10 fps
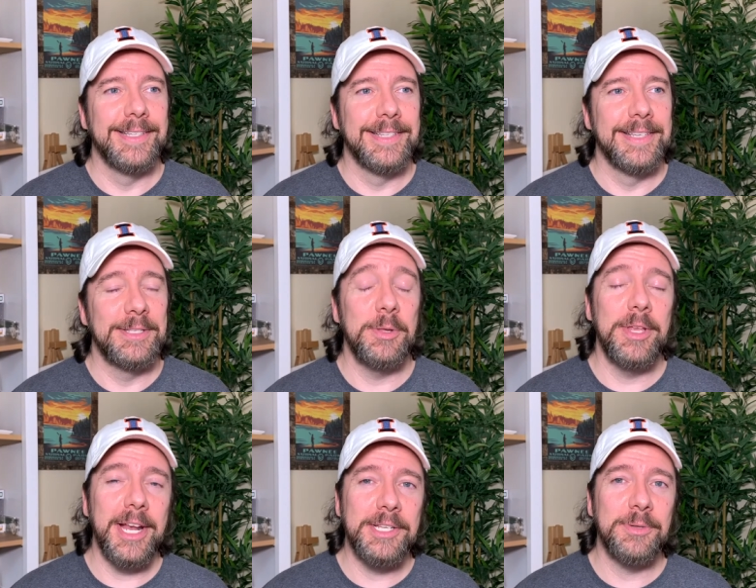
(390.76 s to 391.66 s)
So the
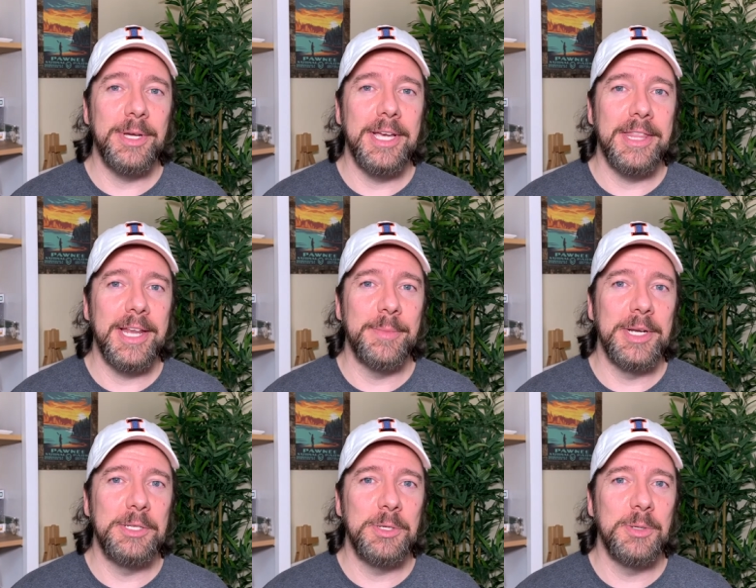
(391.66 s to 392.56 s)
next three that I'm going
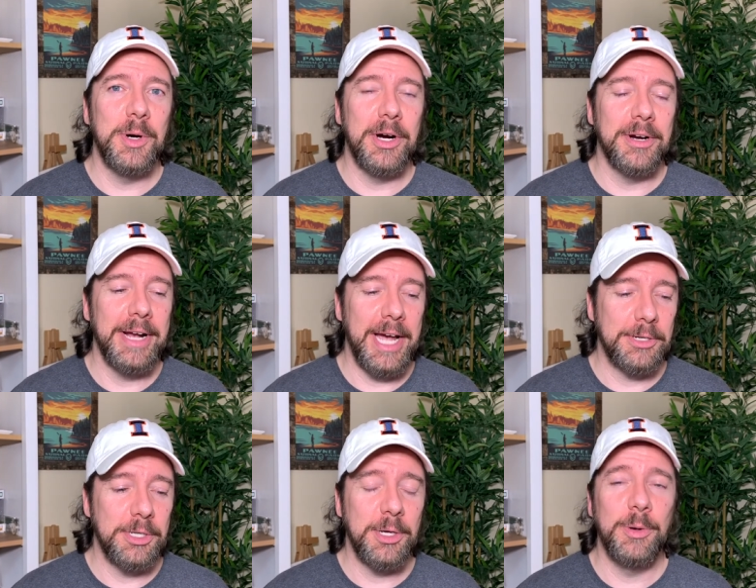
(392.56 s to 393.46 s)
to do are
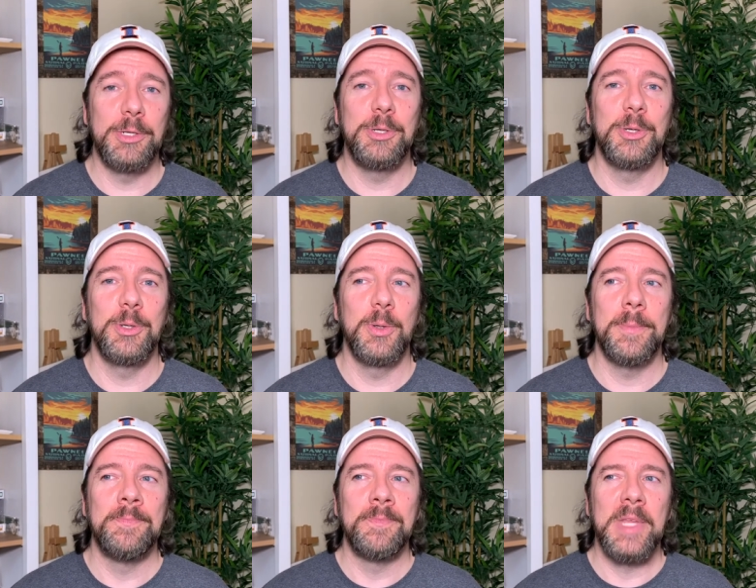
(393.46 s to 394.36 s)
actually going to,
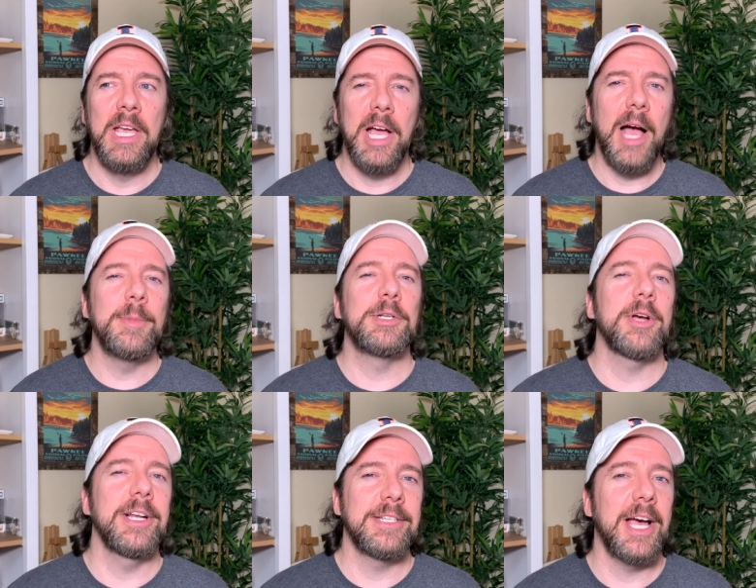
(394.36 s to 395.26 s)
I'm going to
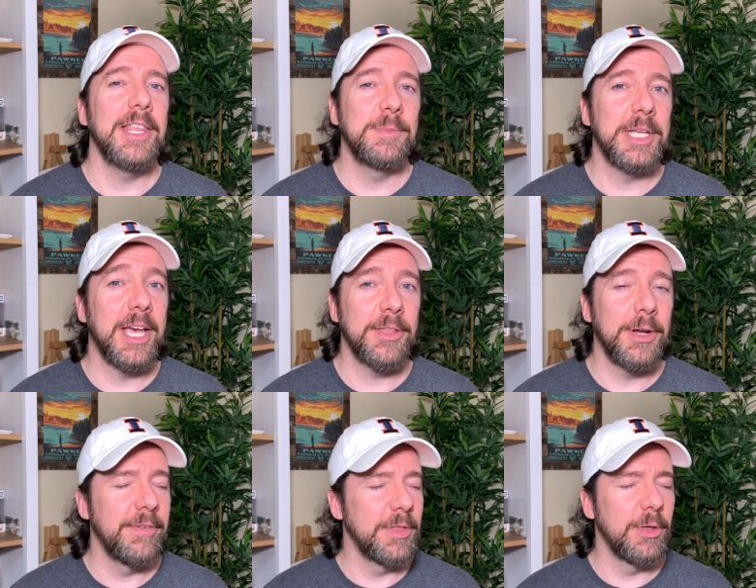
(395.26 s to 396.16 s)
try to tie them together,
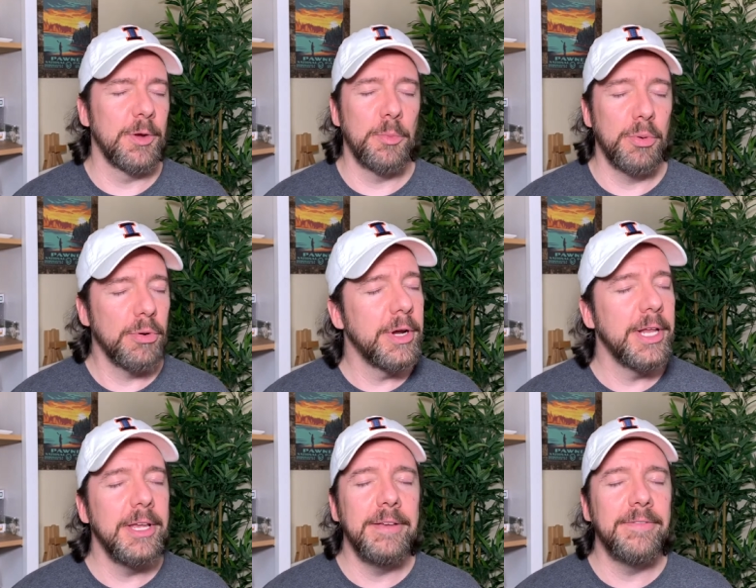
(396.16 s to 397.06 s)
even though they're
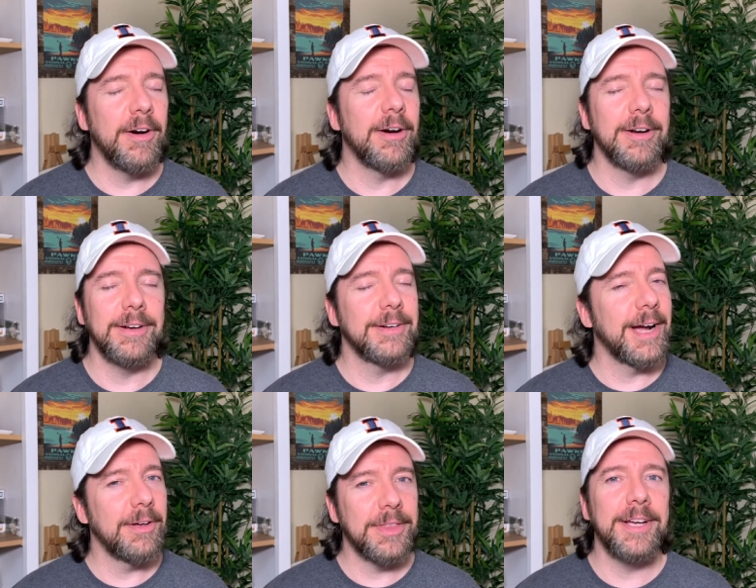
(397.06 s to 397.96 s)
pretty far
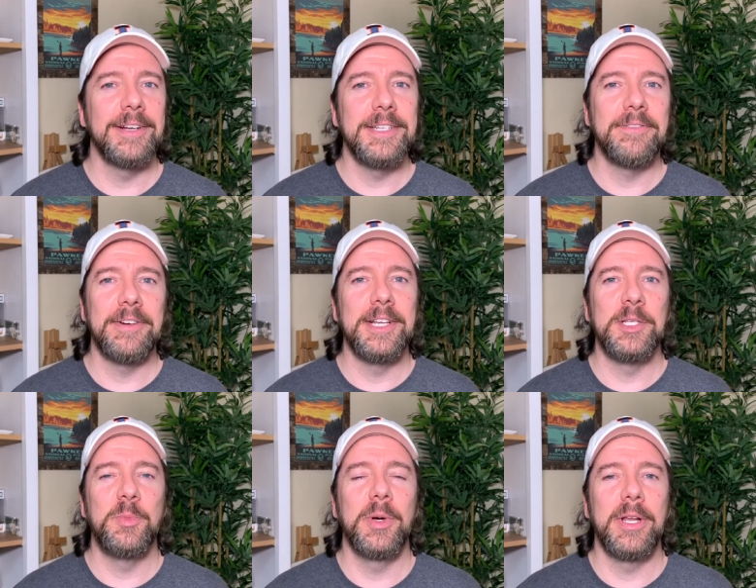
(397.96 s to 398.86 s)
out there and
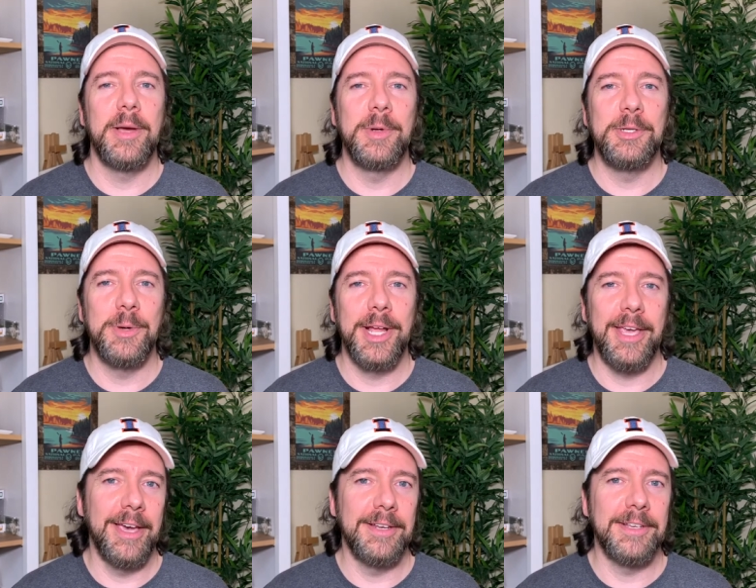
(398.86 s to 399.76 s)
different, but I'm going to do what I
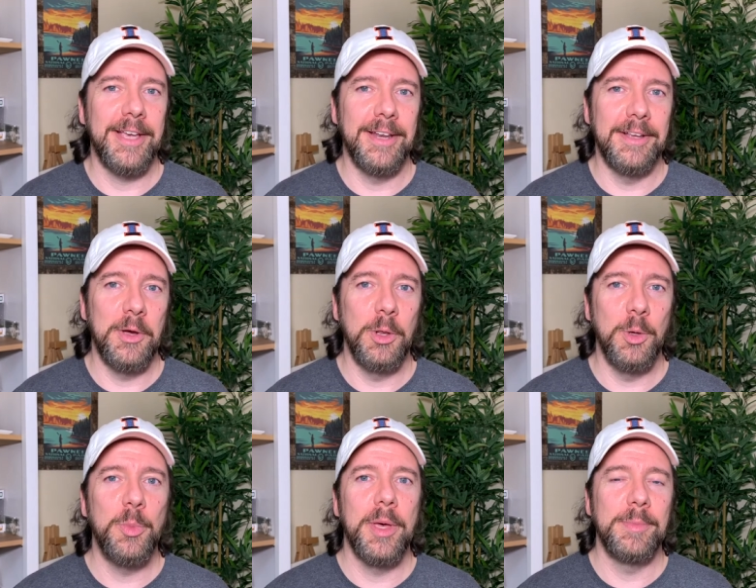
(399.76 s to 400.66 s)
can to kind of
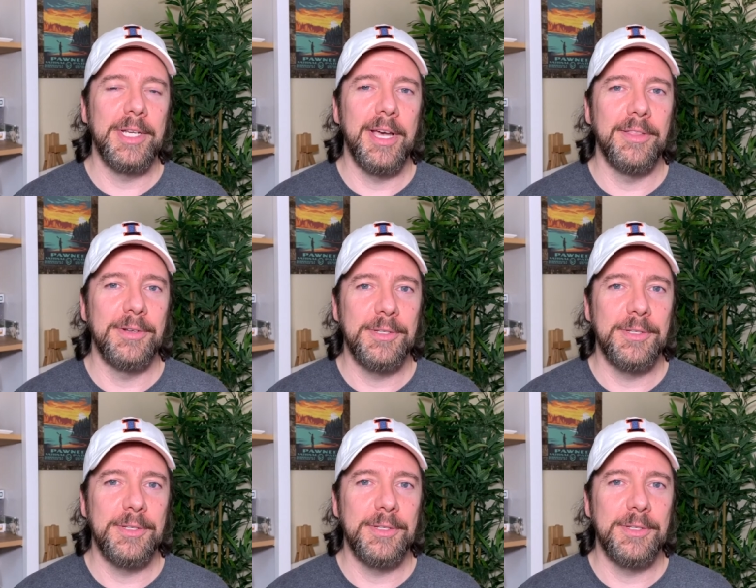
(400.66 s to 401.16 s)
loop them together.